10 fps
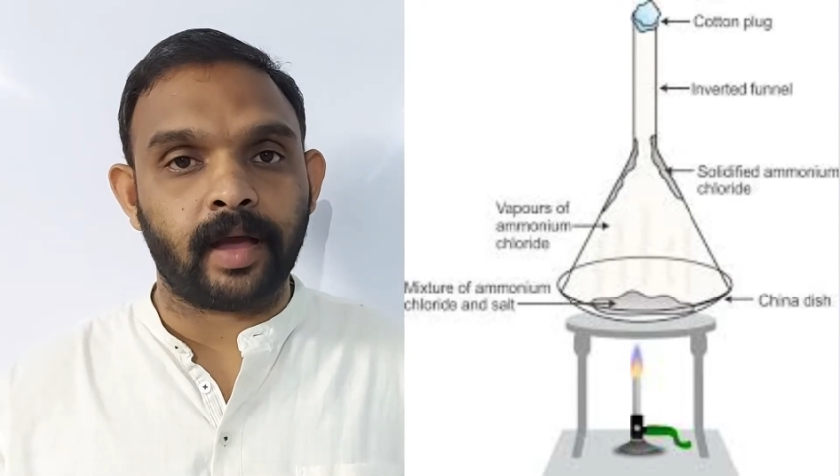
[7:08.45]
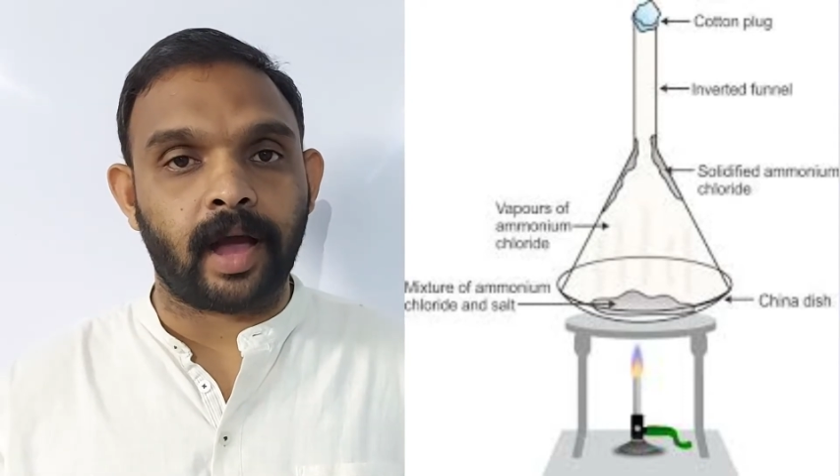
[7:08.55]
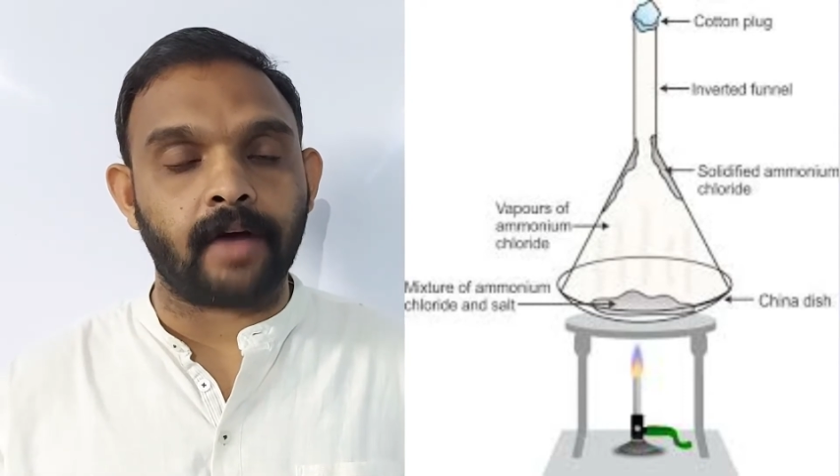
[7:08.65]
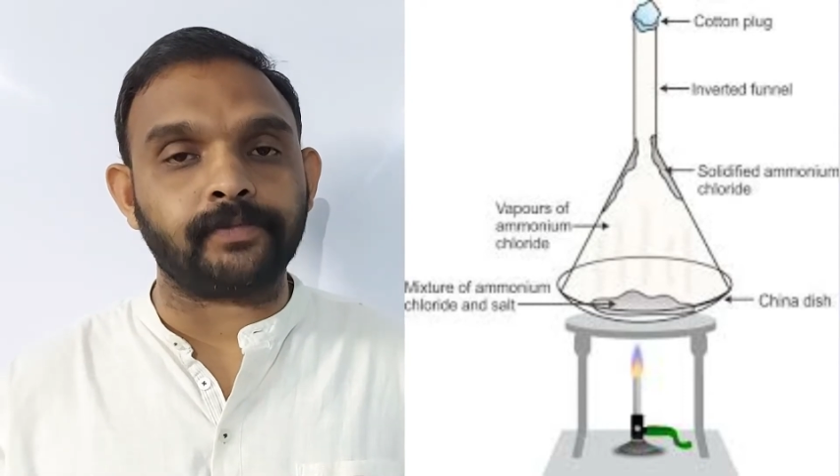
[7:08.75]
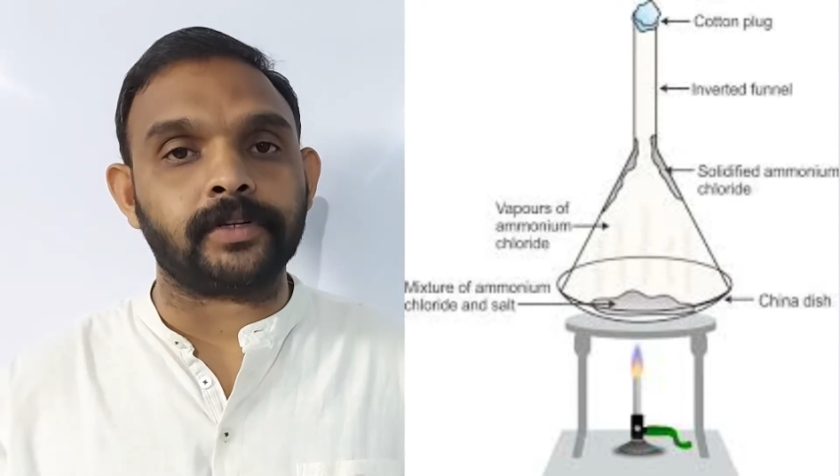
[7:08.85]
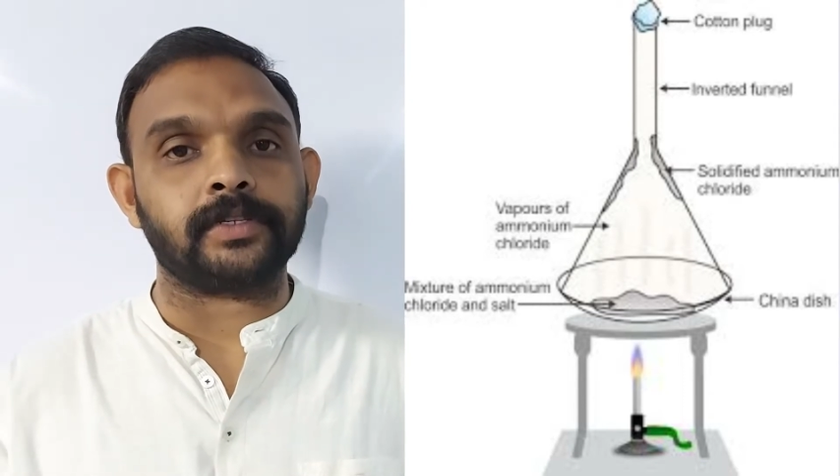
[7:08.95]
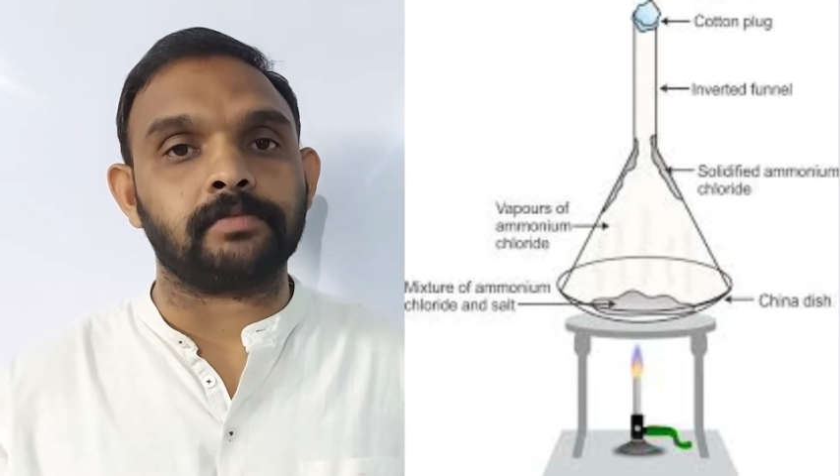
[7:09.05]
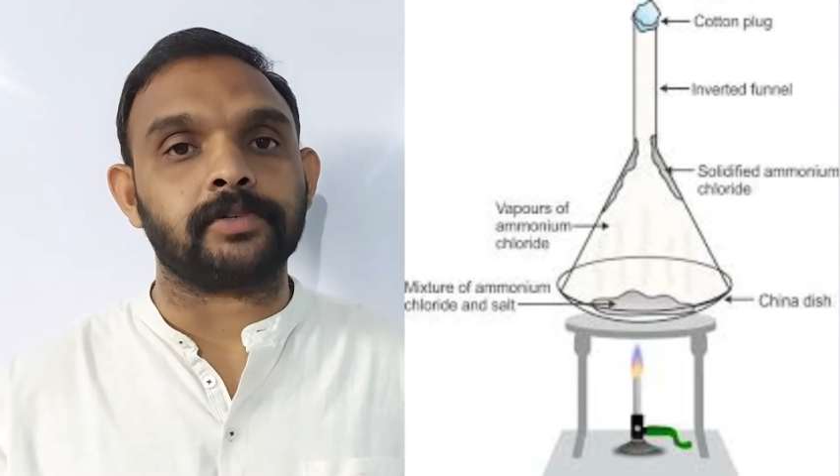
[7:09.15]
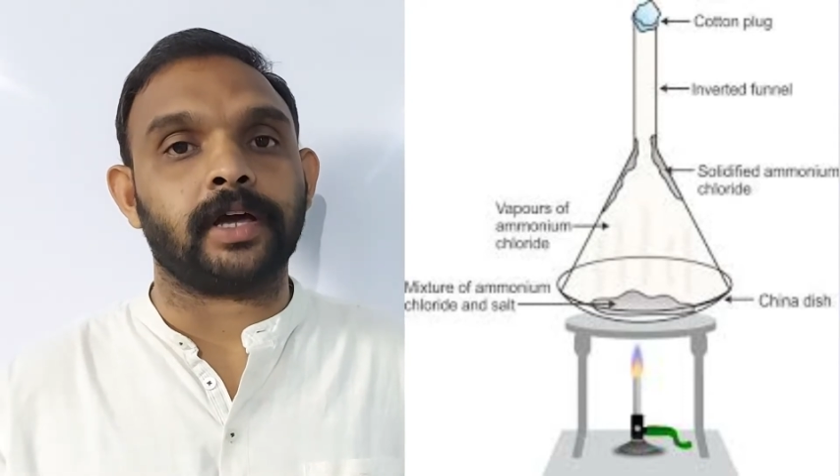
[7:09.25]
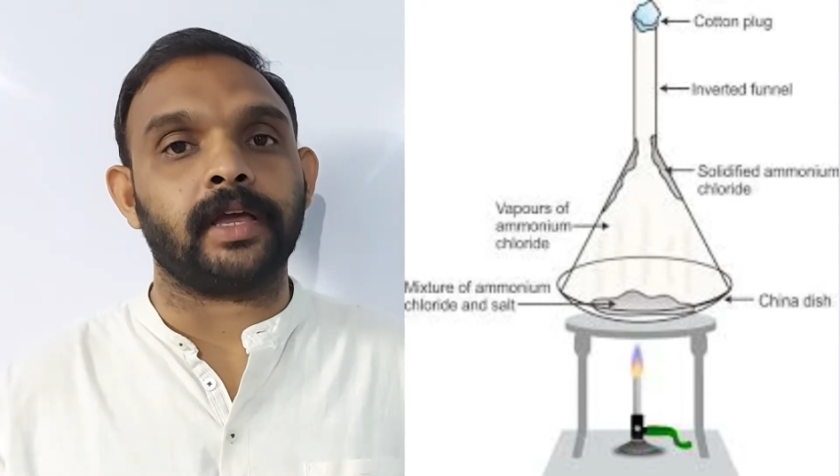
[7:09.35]
After
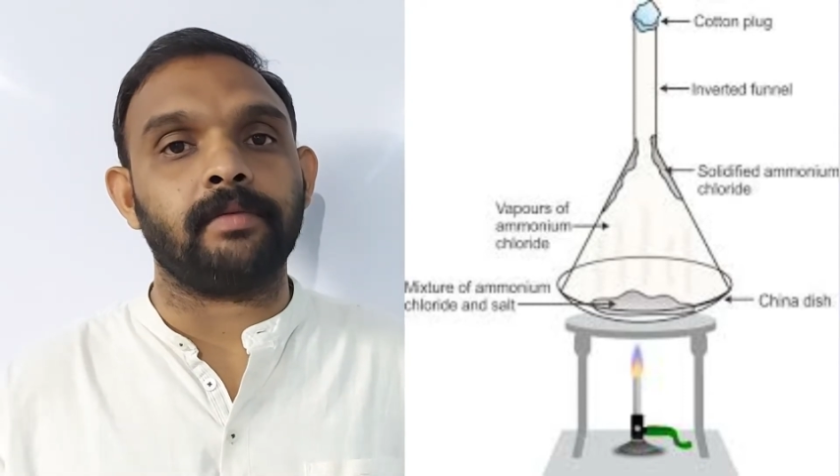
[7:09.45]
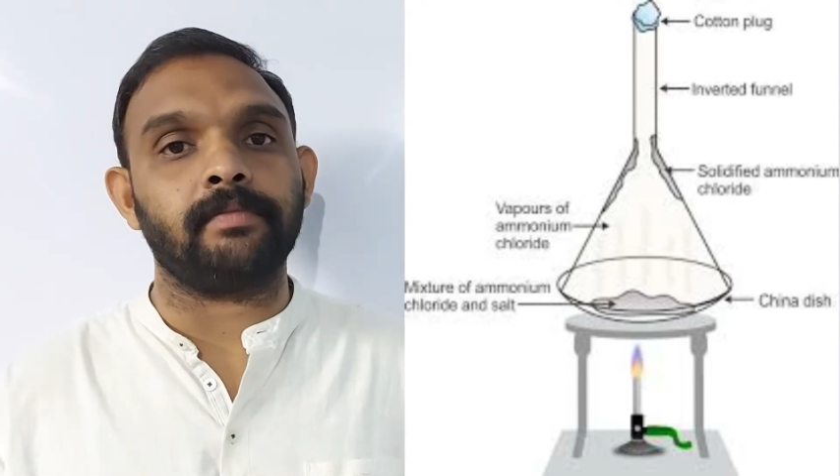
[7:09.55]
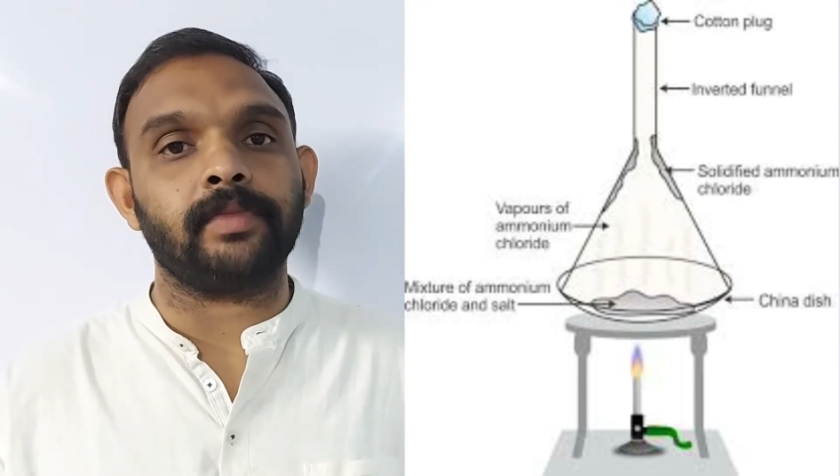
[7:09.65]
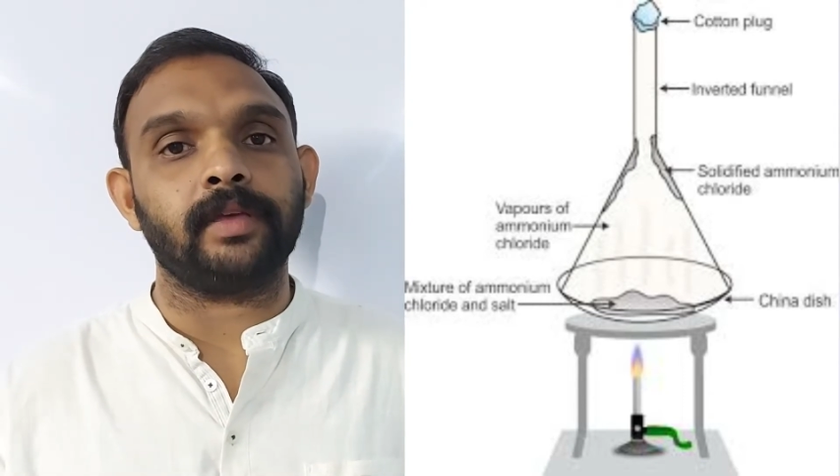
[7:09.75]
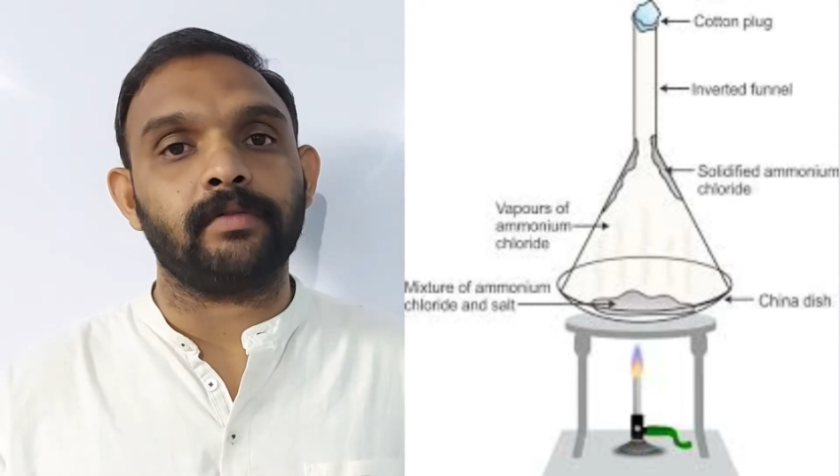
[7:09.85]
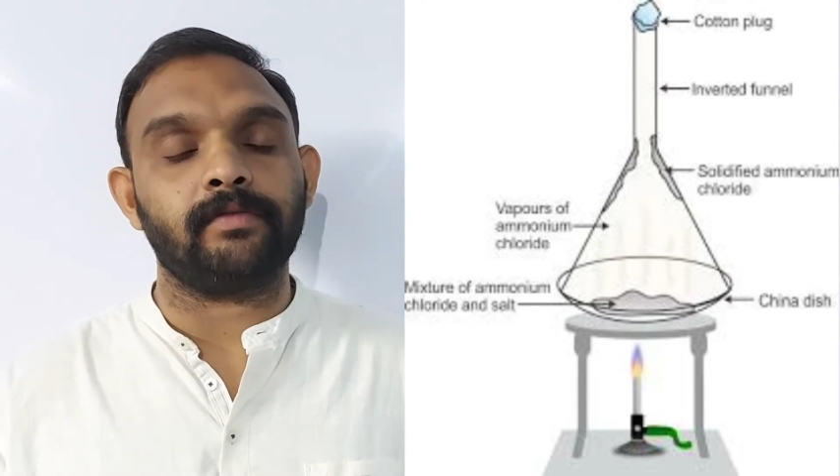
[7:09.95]
some time